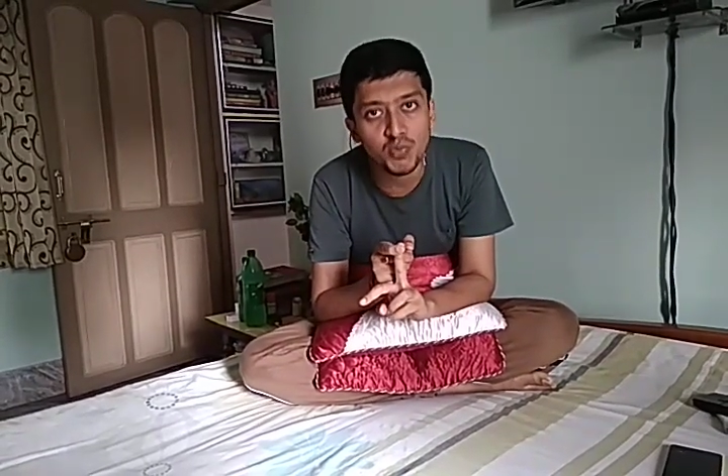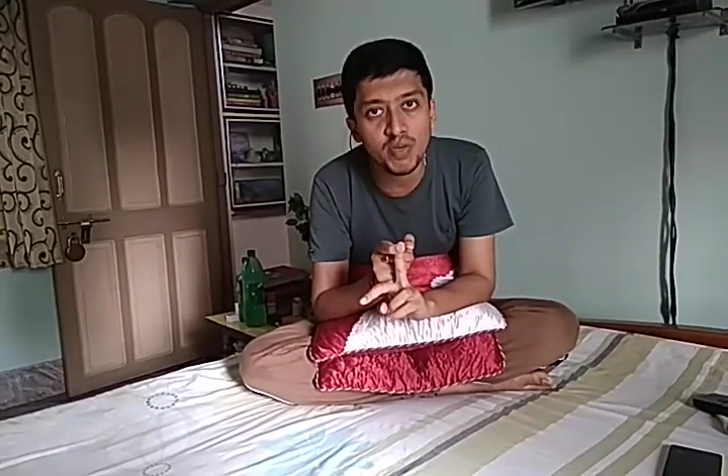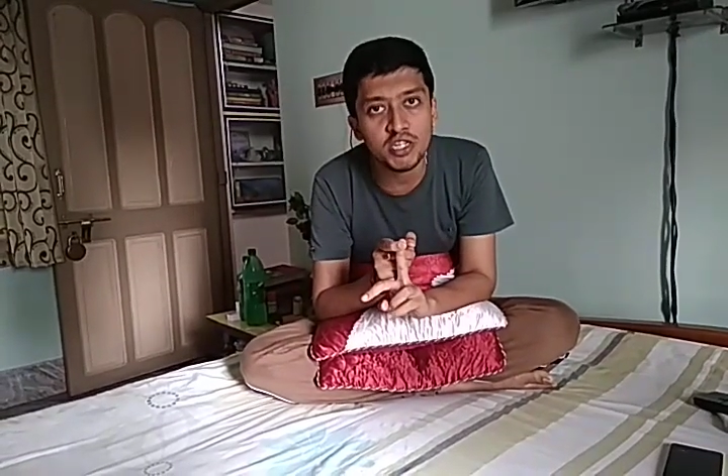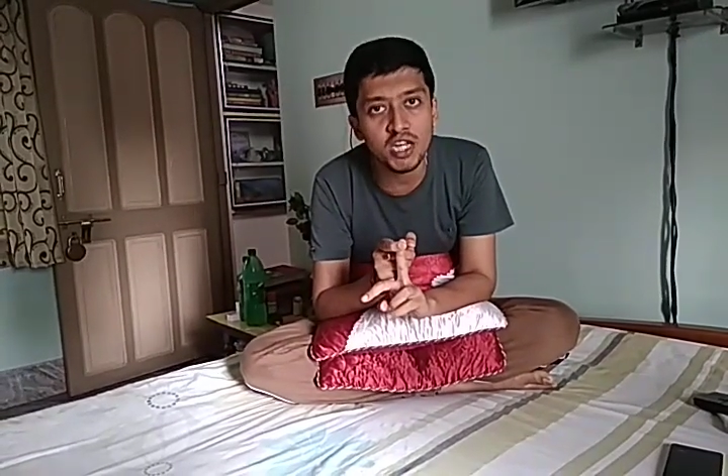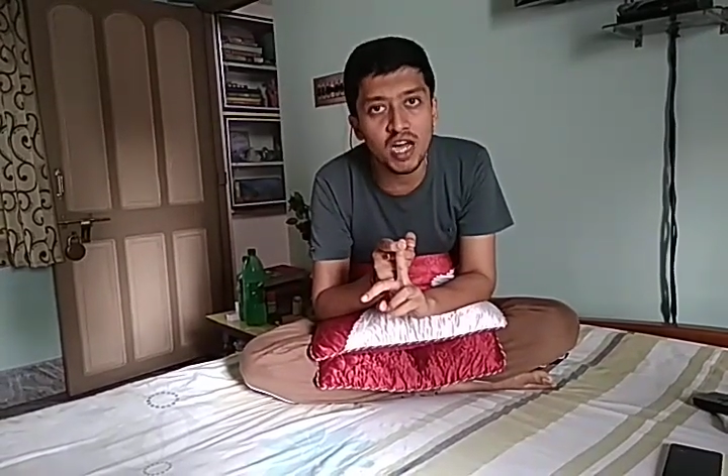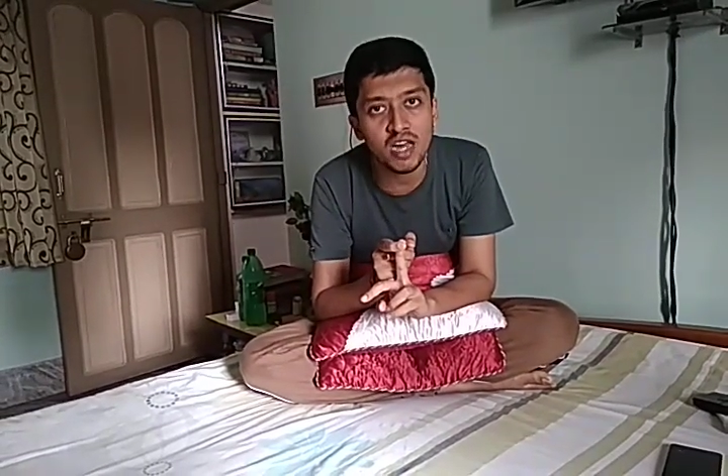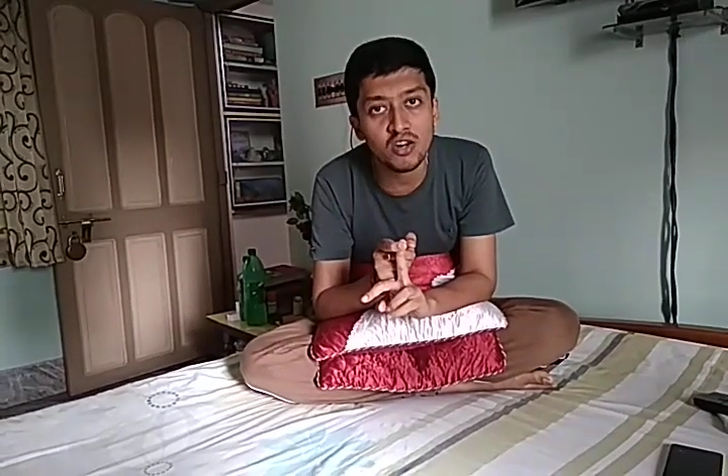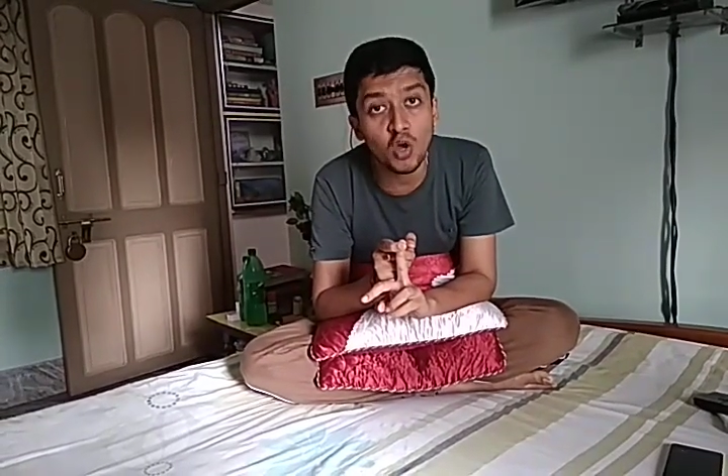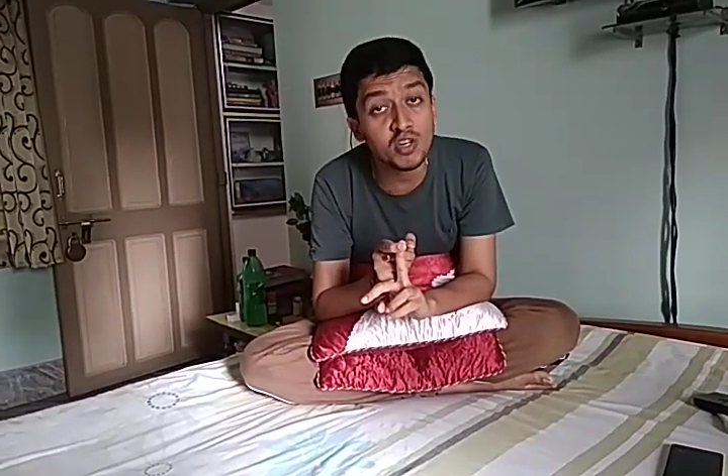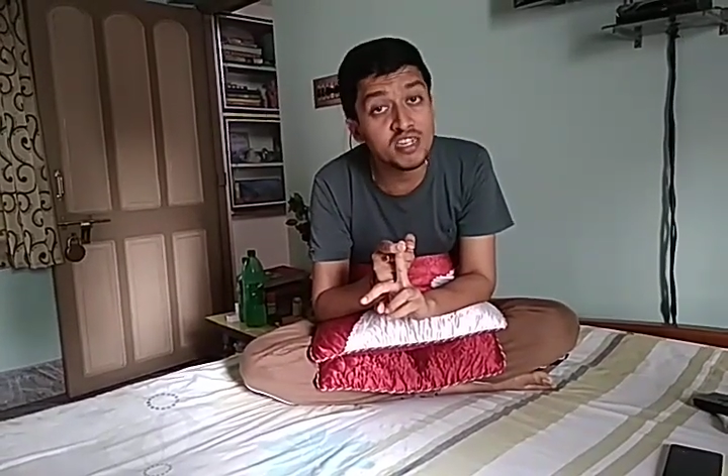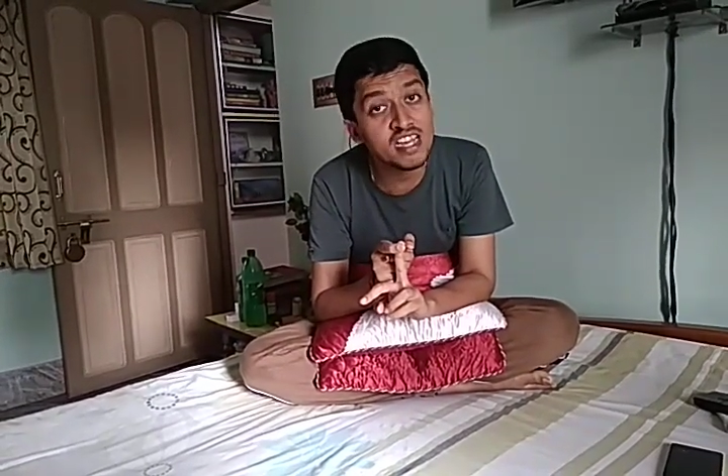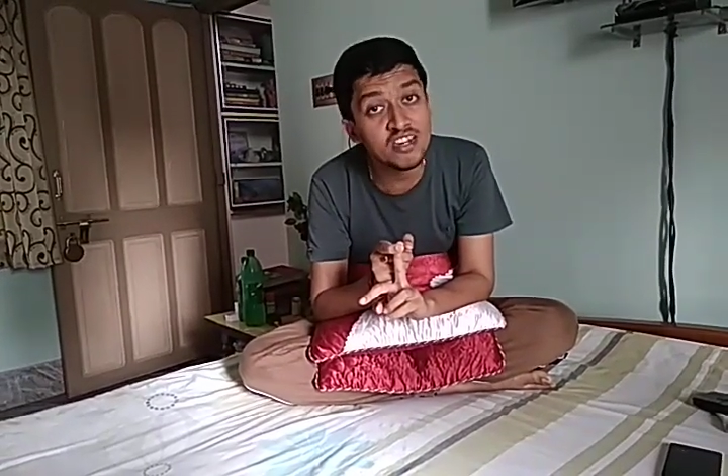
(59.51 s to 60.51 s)
which are
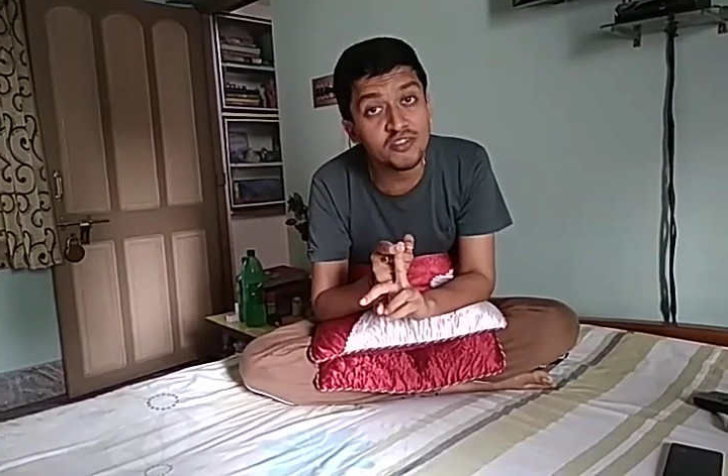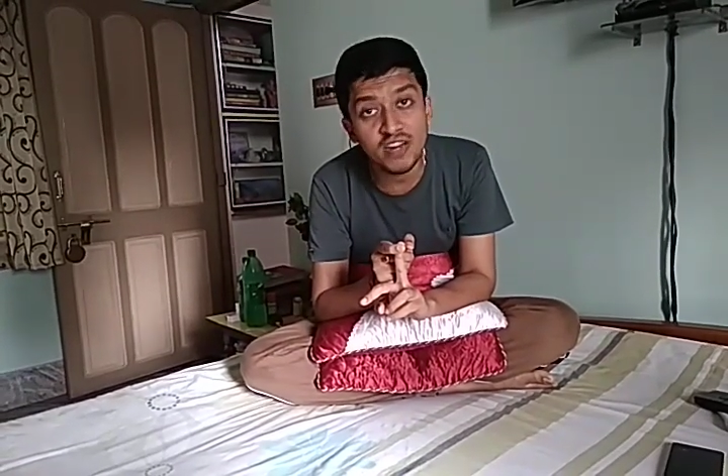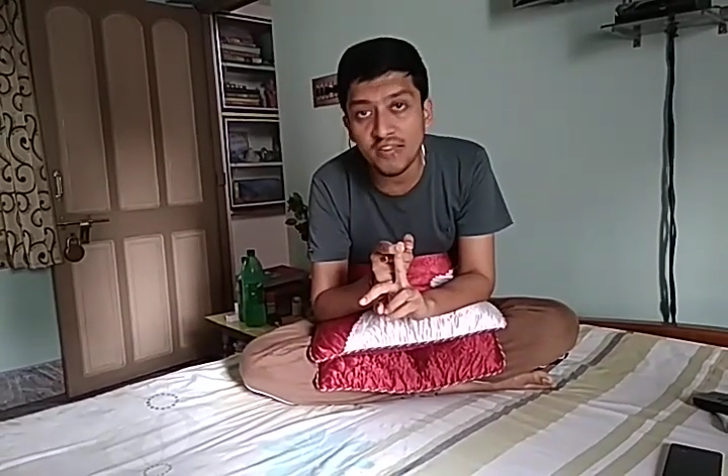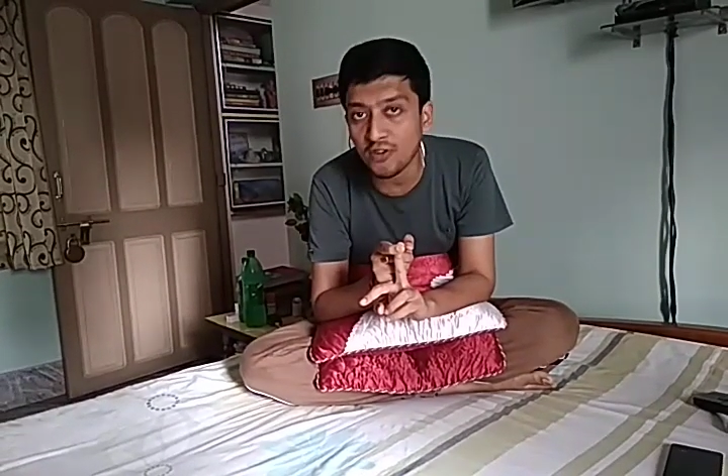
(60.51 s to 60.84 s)
not yet ready